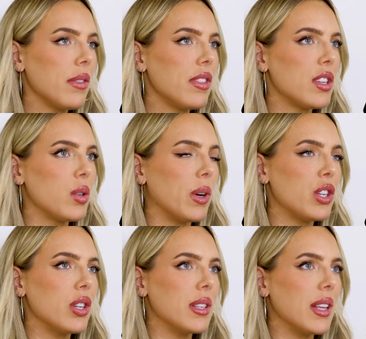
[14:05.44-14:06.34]
of the
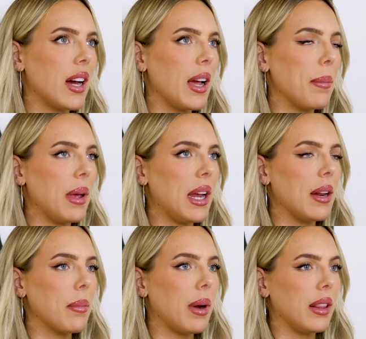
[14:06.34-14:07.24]
switches that I made
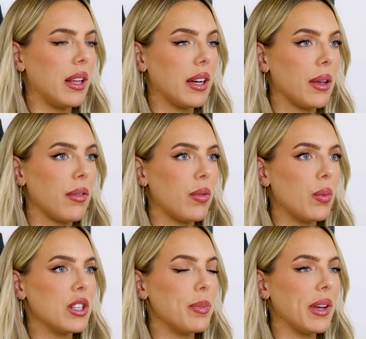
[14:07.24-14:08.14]
in my life
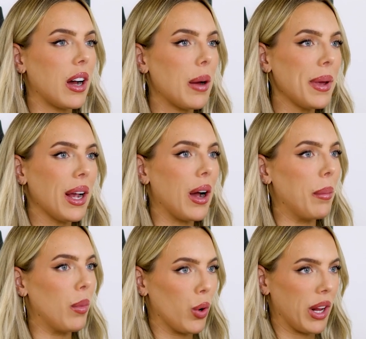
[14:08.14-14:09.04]
was becoming a
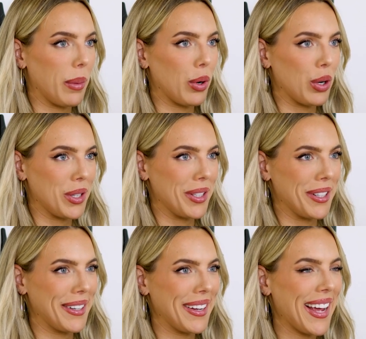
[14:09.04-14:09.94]
morning
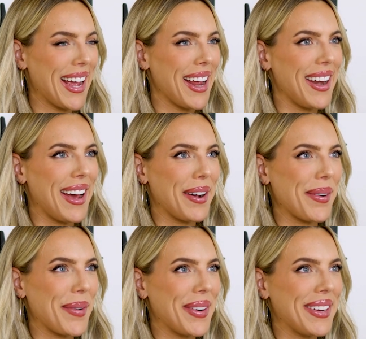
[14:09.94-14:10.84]
person.
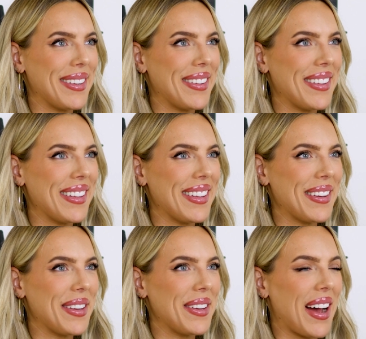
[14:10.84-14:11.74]
Now,
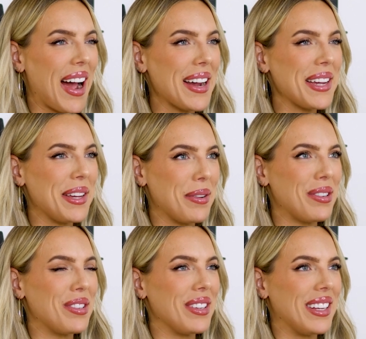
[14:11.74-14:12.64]
I
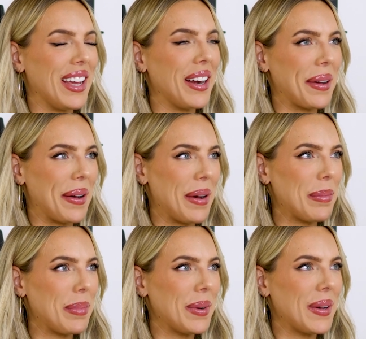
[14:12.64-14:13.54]
used to get
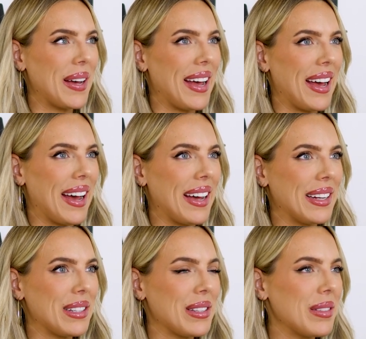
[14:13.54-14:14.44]
up
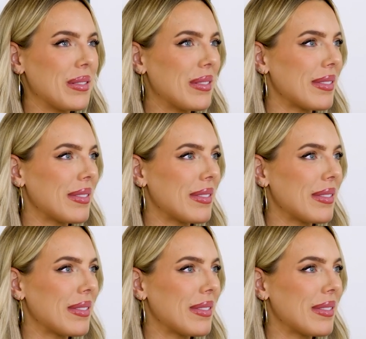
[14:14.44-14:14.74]
at